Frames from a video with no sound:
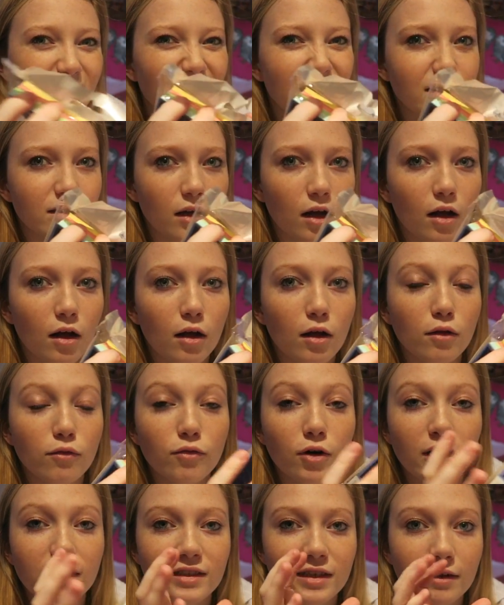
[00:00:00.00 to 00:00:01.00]
these I'll
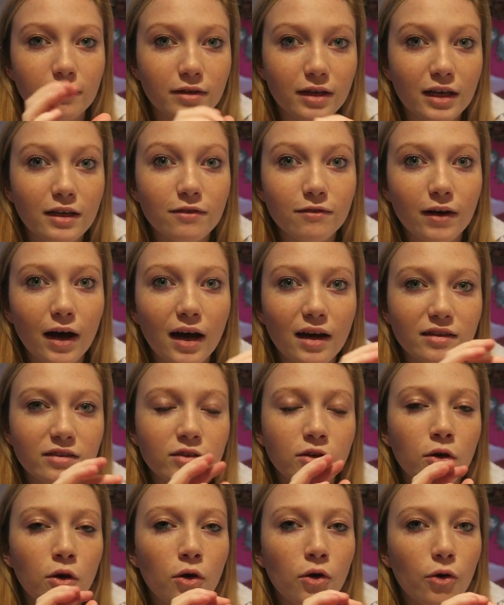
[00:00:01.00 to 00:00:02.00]
write down key
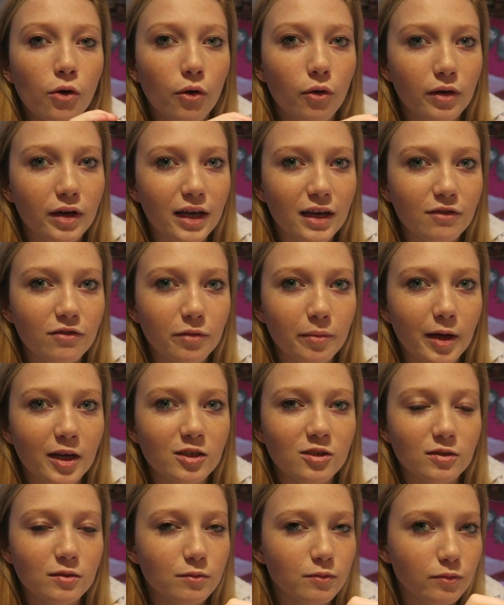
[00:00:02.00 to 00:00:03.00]
facts or key
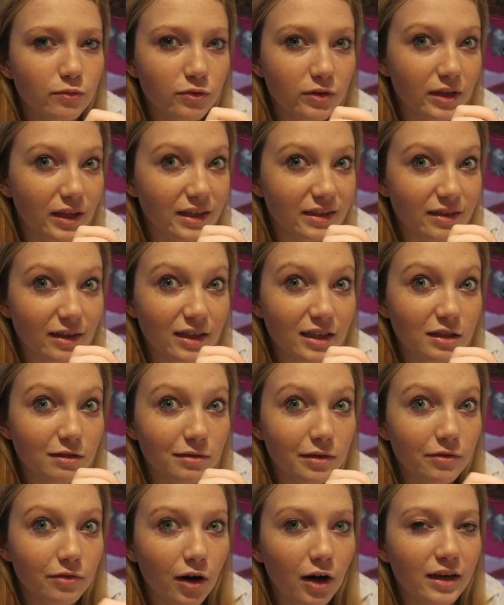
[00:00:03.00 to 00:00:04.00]
information for things I need to
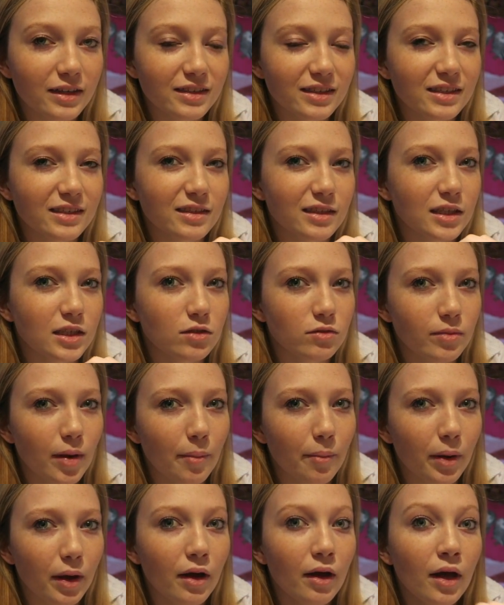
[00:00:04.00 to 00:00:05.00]
revise, things I need to
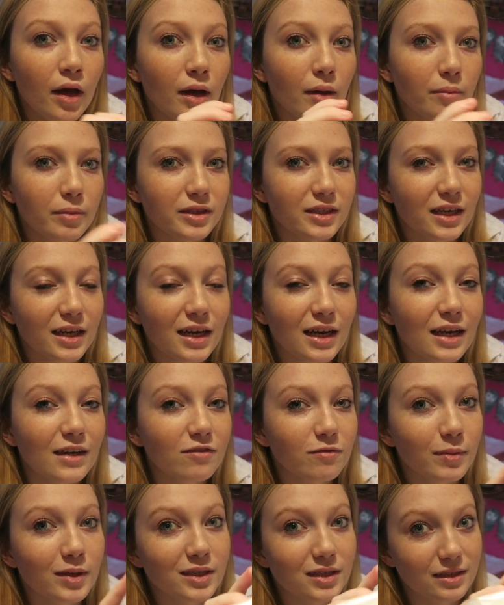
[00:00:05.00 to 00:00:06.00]
remember.
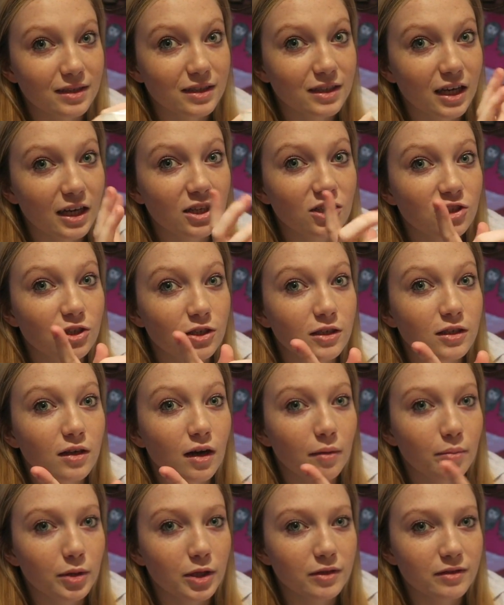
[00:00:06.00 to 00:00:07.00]
Particularly for my dissertation,
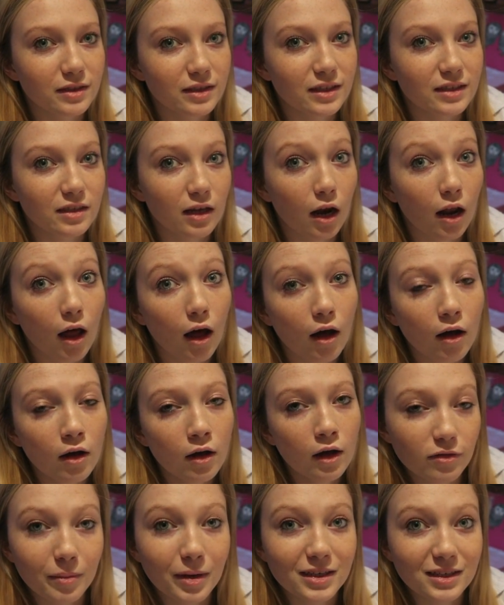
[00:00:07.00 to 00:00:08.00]
I'm using these a lot.
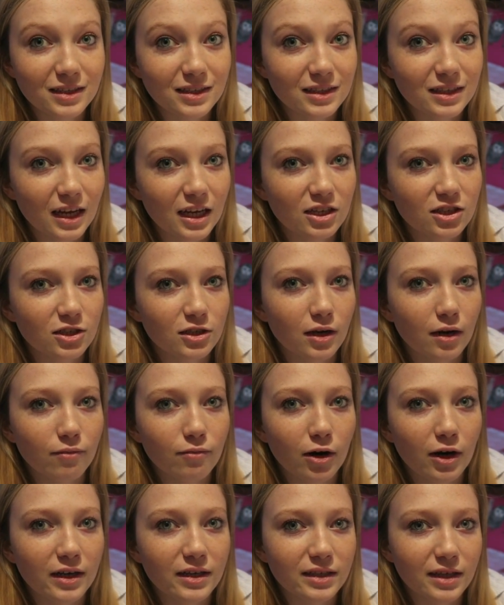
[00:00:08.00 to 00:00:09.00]
For my dissertation, I'm
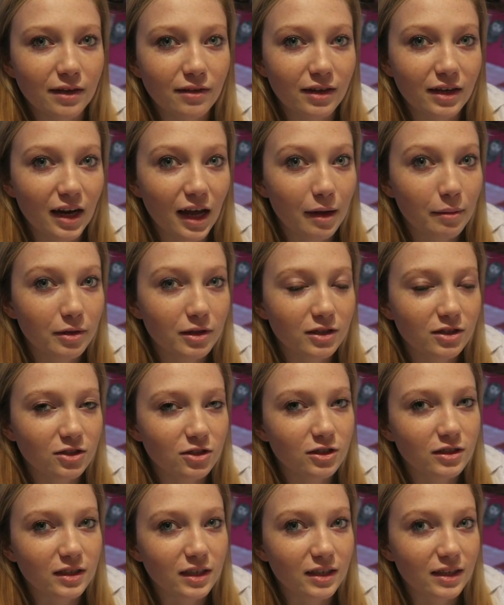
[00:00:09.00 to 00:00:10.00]
writing down the name of the
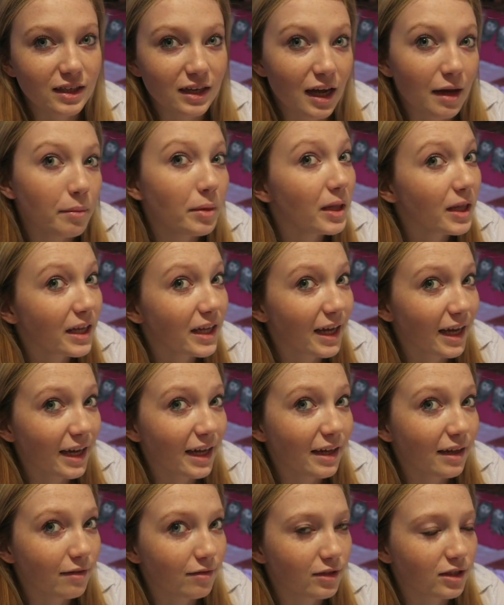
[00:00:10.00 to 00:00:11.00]
study, the name of the
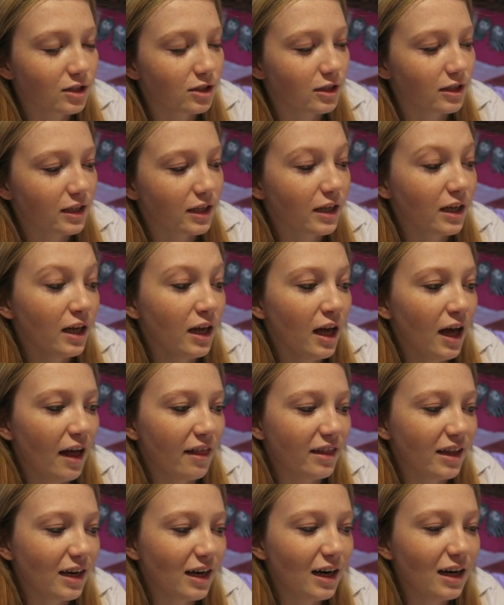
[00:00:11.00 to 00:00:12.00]
year of the study, and
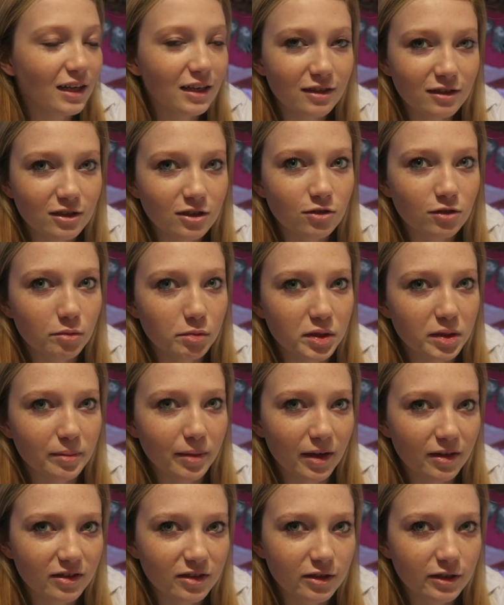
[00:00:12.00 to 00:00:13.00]
then a little description
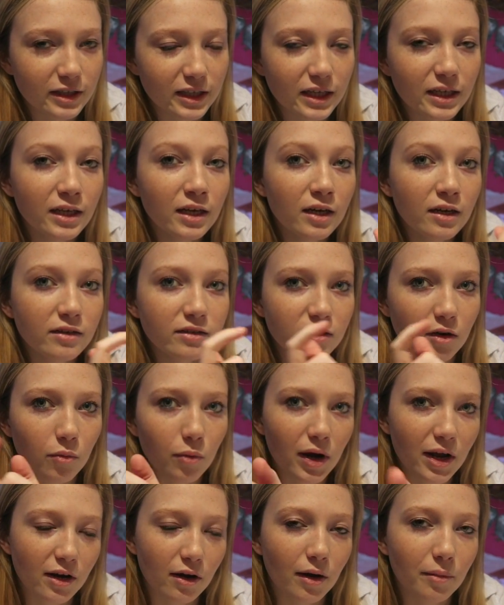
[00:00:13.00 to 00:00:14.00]
about the study. So
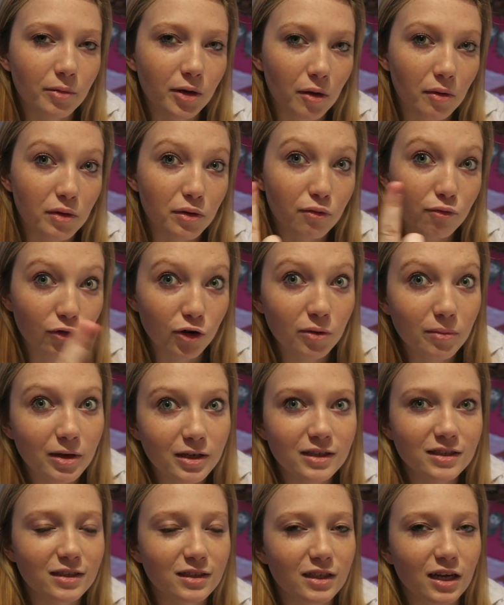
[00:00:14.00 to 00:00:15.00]
when I'm going through my
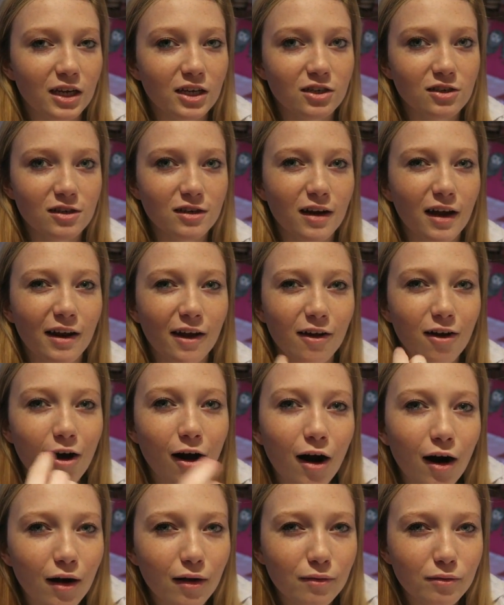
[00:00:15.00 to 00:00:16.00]
dissertation and I
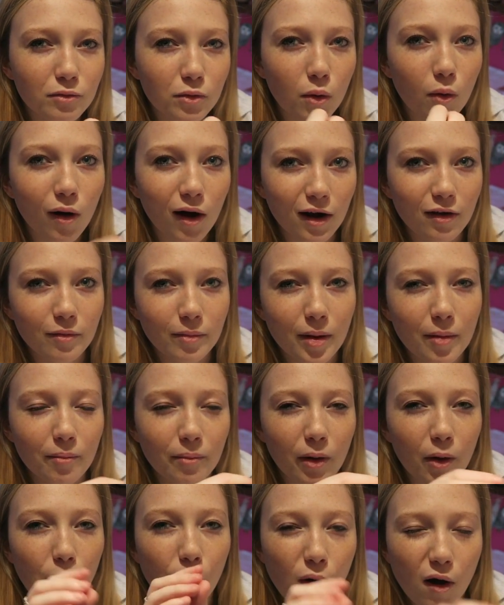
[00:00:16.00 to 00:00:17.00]
can't quite
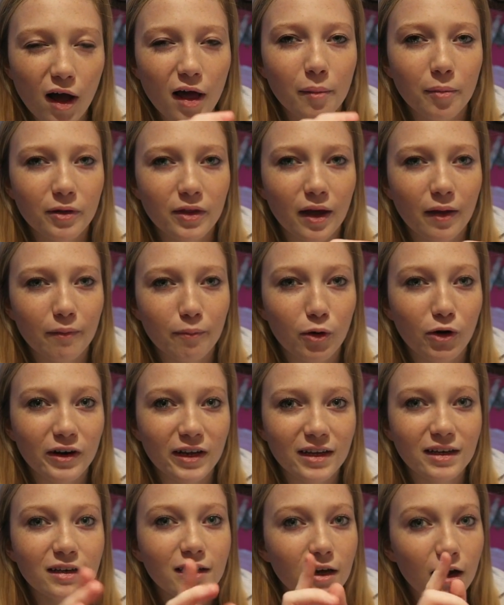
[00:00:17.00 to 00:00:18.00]
remember why I put that one
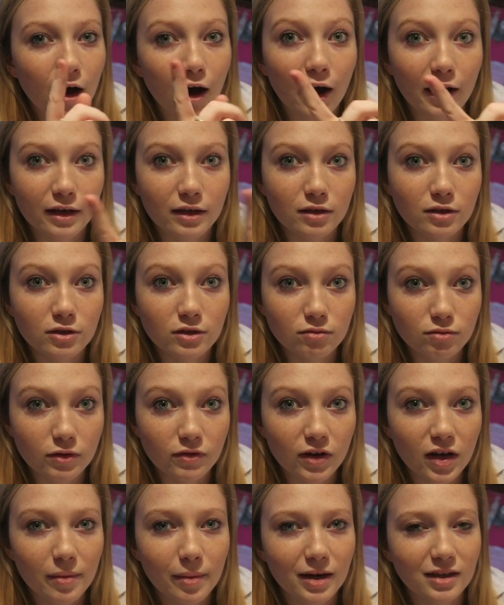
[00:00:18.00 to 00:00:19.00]
in, I can just
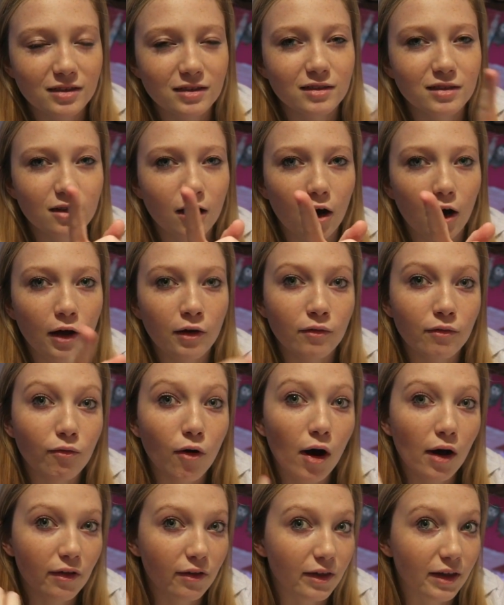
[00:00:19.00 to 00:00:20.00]
refer back to this card
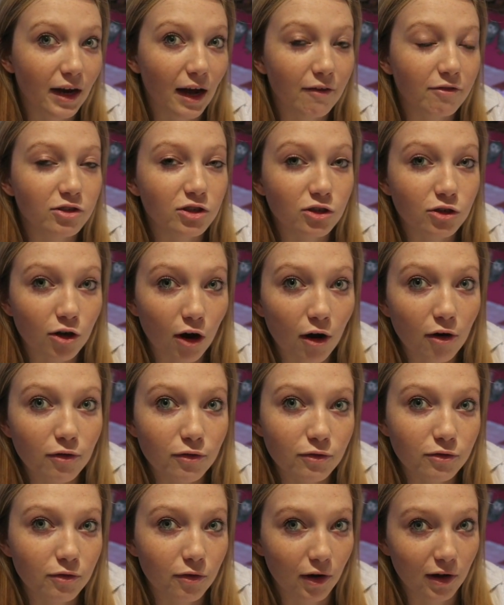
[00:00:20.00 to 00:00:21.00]
rather than having to
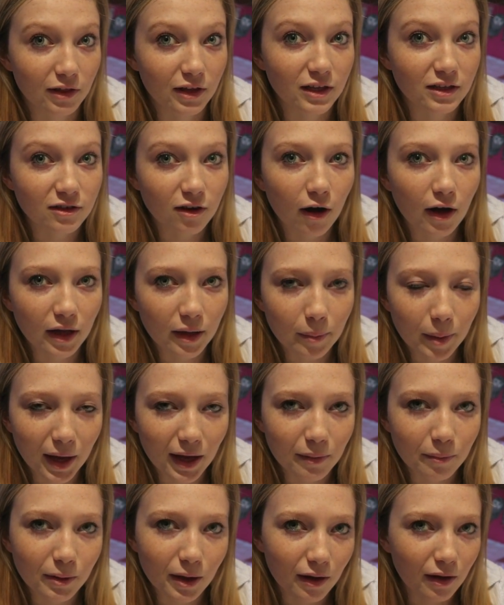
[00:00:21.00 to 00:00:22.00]
go to find the entire
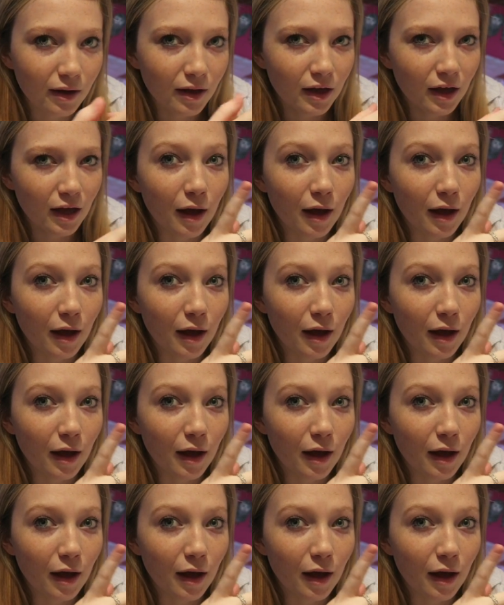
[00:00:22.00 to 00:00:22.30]
paper.